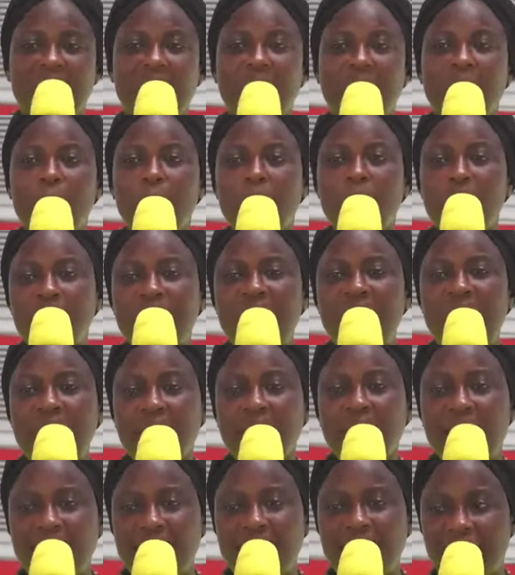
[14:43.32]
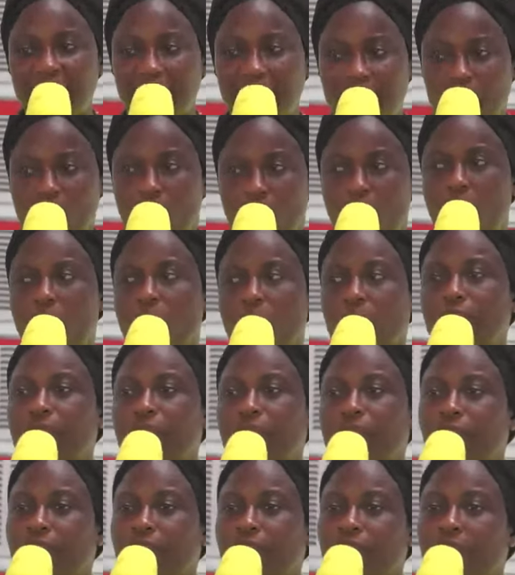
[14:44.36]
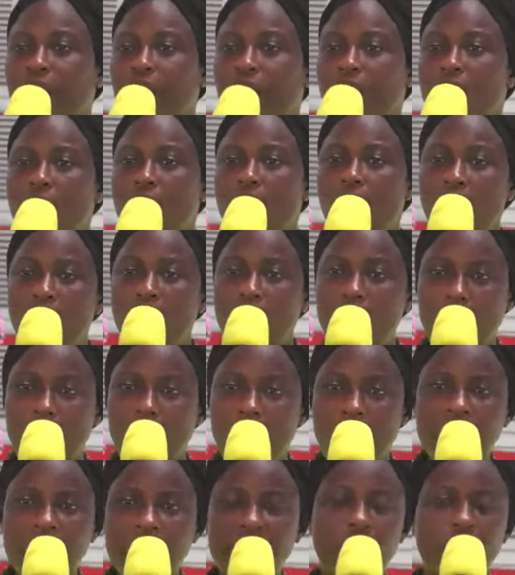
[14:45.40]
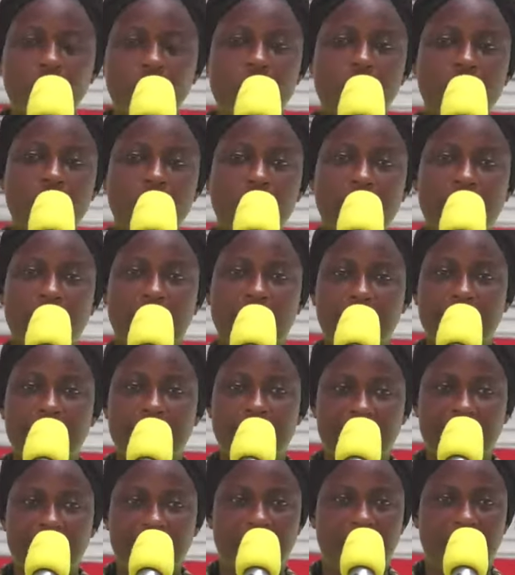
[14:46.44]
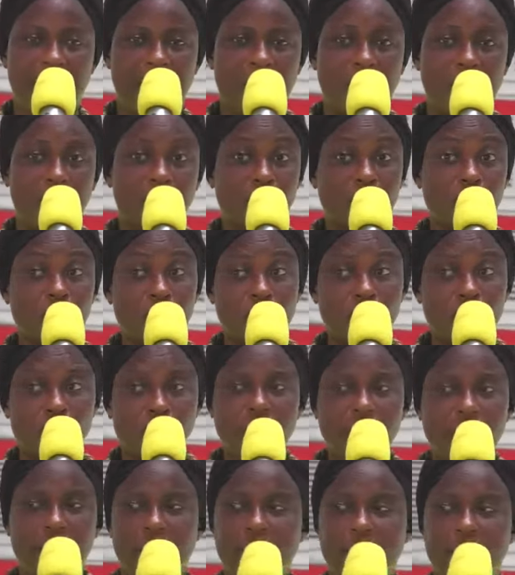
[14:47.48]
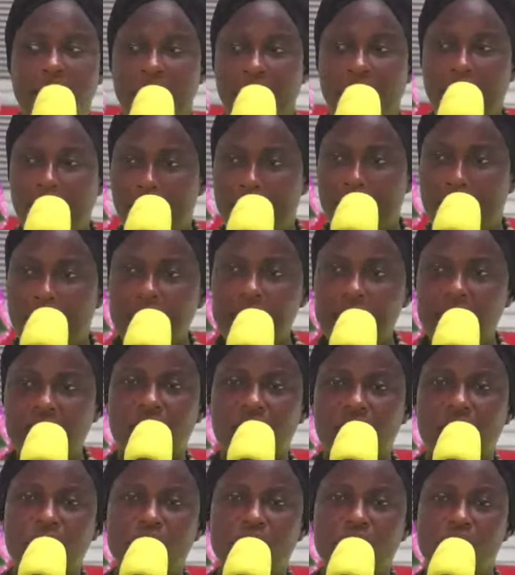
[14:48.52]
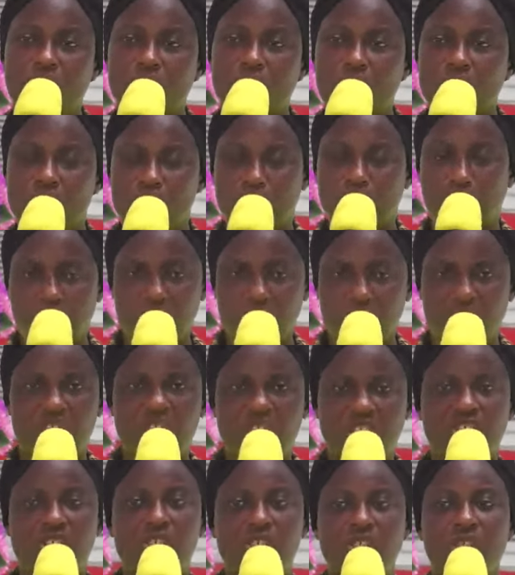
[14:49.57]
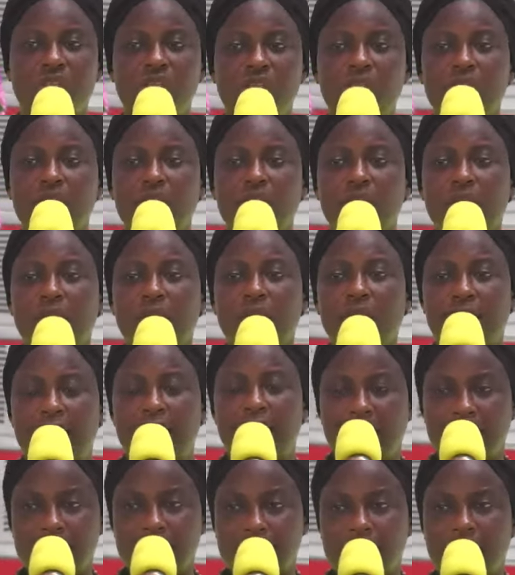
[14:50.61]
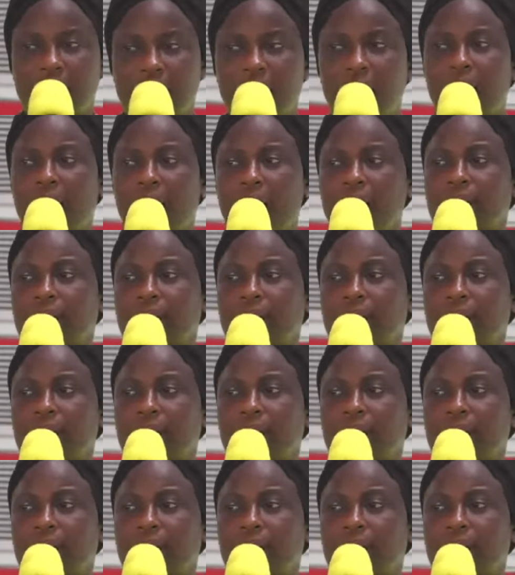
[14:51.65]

Before I landed it up, on Monday when we landed here, on Tuesday, I met the Geo Spirit teaching that he said,